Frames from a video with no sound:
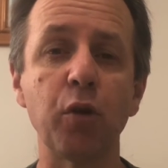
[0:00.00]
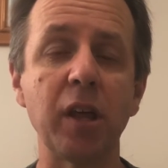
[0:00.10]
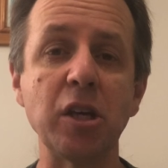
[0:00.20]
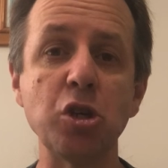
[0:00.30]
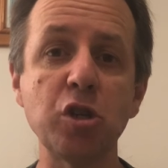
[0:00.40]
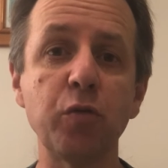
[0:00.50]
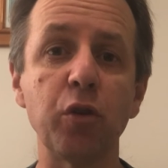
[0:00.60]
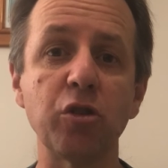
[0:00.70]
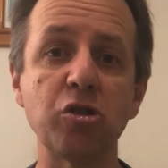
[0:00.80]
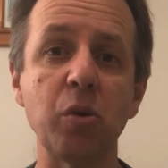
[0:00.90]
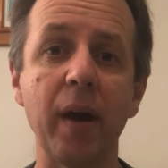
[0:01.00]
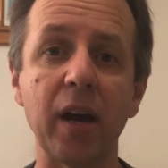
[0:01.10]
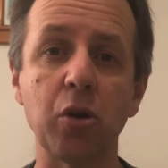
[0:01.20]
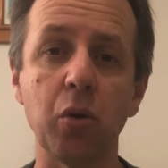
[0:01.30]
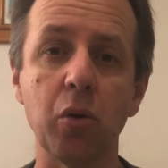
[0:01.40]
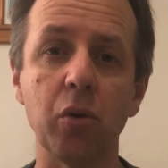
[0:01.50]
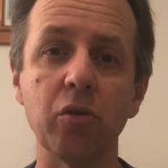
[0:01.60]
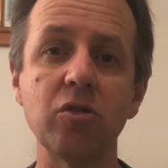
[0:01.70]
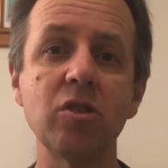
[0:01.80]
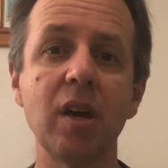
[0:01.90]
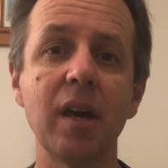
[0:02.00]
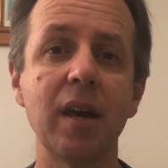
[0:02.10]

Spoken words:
usefulness to our cause,